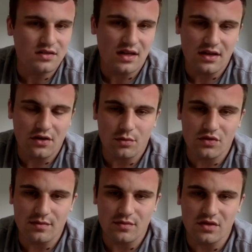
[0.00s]
no more
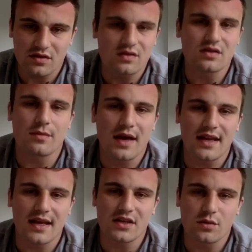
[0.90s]
symptoms, until my
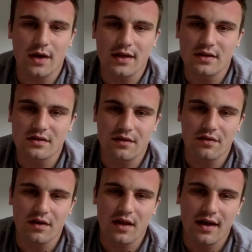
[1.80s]
headaches went and stuff like
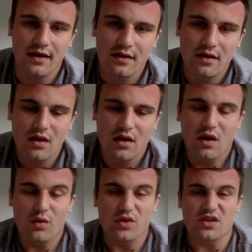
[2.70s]
that,
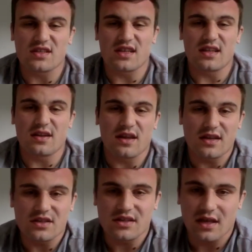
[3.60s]
which, like I said, didn't
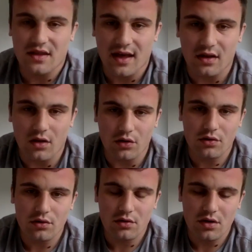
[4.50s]
actually take that long.
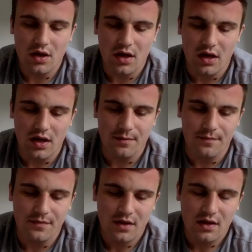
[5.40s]

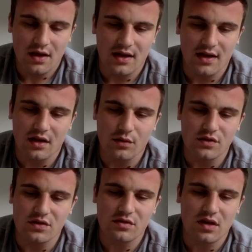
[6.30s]
And then
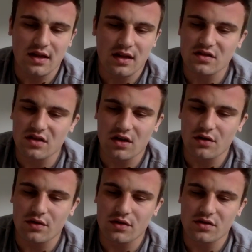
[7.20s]
I started
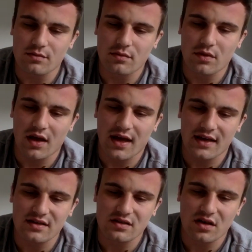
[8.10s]
doing some light
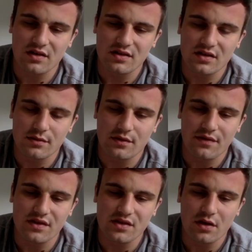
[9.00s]
exercises with the
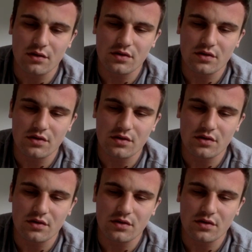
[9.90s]
physios.